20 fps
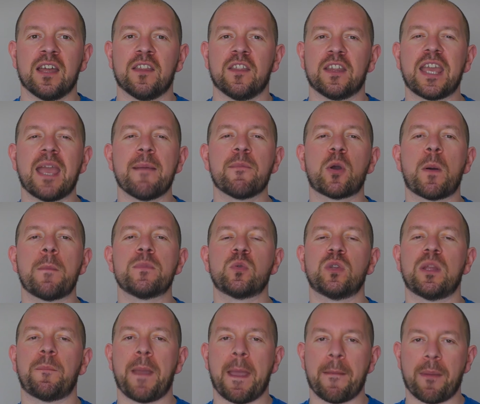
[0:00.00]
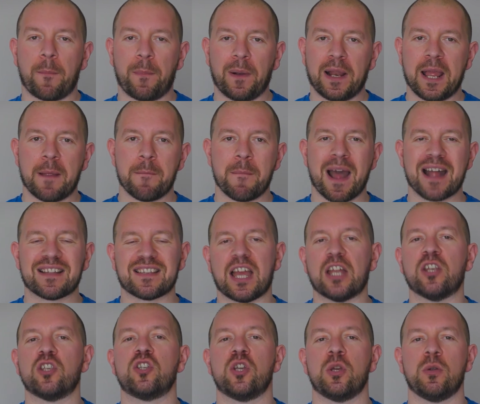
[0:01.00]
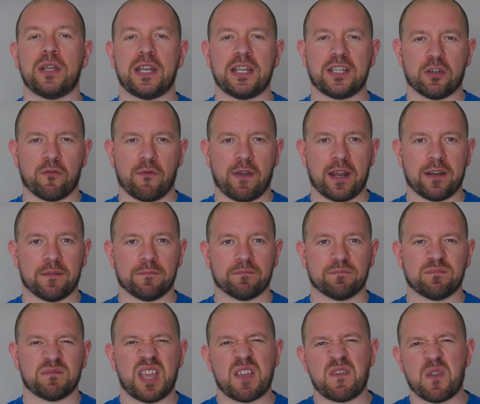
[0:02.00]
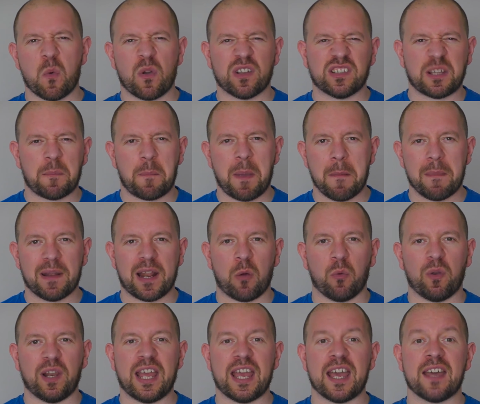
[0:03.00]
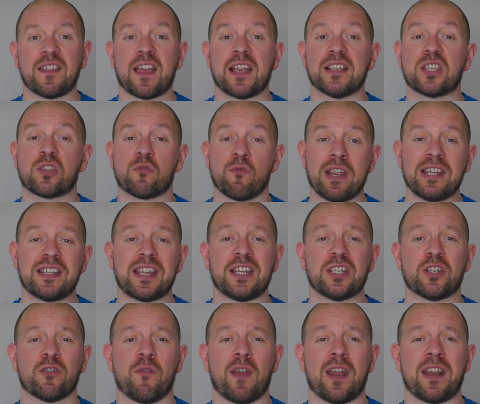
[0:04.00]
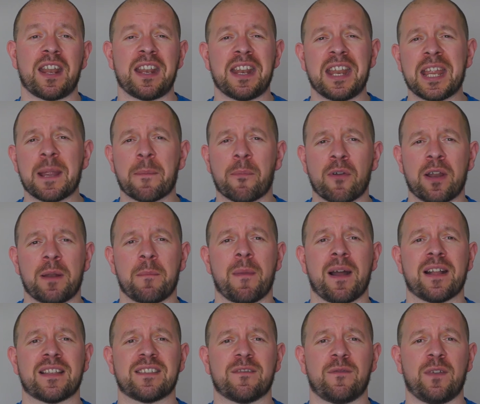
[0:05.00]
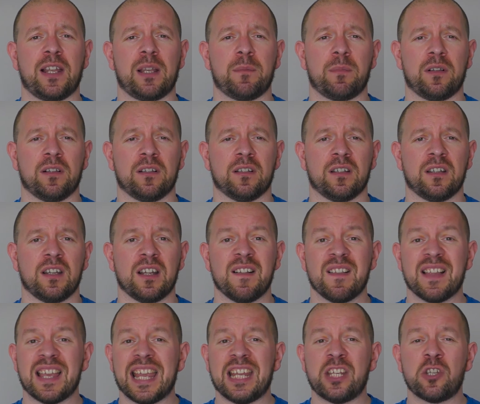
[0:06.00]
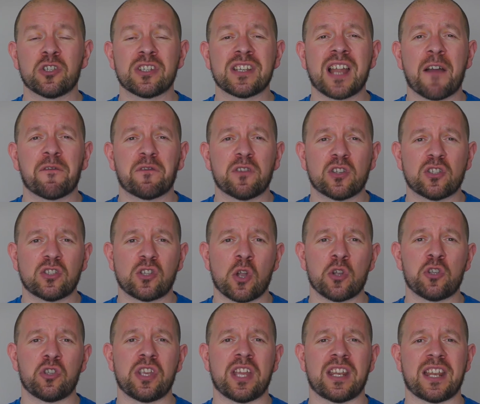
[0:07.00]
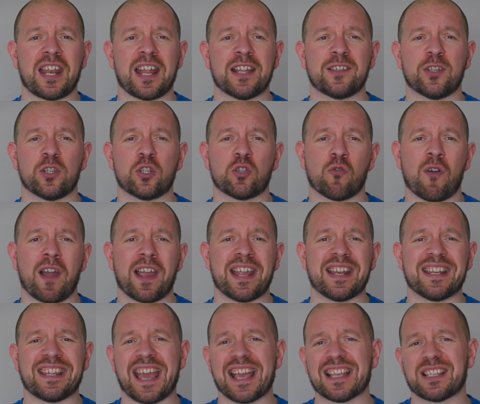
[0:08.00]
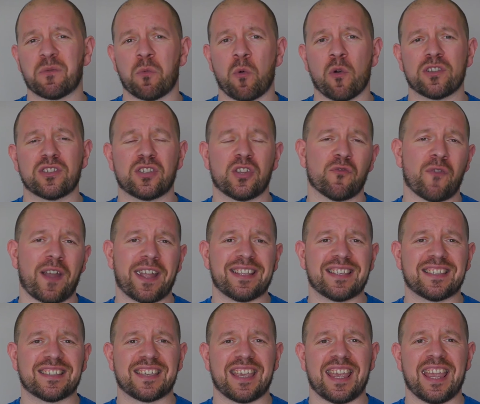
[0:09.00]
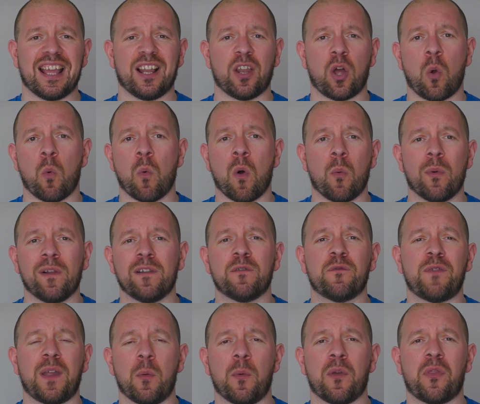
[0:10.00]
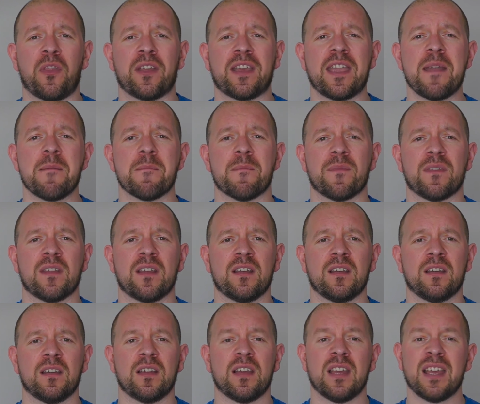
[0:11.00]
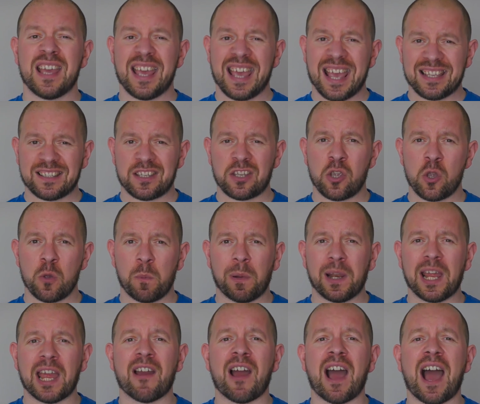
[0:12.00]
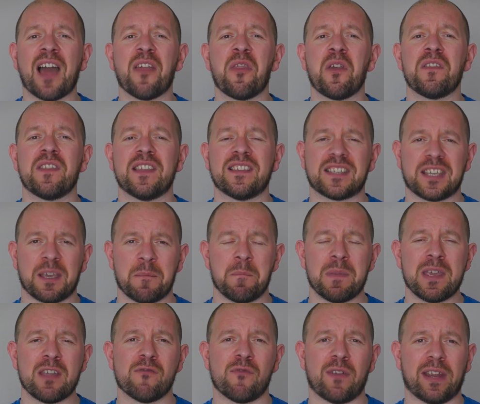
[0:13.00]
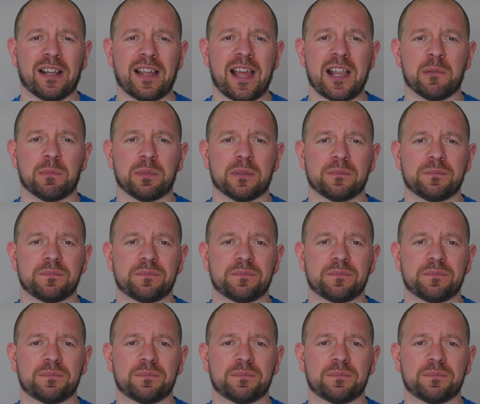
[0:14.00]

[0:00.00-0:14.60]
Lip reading: The game comes with a paper playing mat and 2D terrain. If he wants to pimp it out later, there's 3D terrain and neoprene mats available. He doesn't have to search the internet to try and guess what's the right scale or what will fit with the game. As a new player, I think this can be a real help.